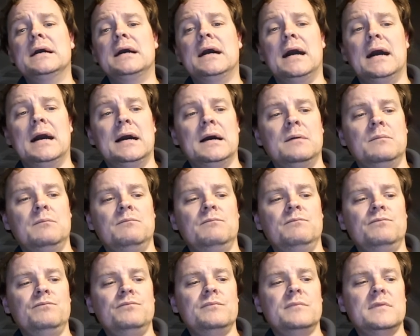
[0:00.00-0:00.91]

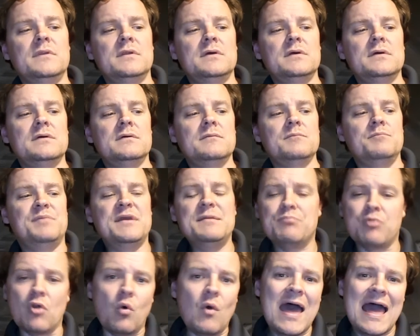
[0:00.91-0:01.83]
Be
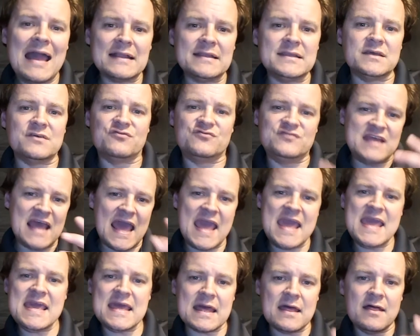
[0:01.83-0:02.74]
proactive.
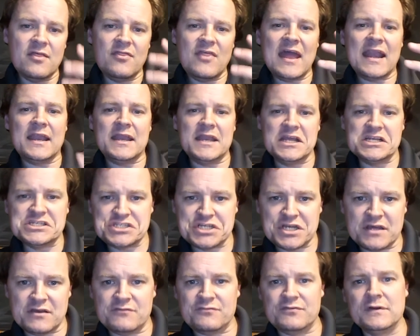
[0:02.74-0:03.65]
Take that
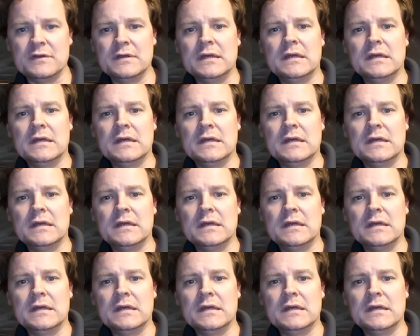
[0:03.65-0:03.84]
initiative.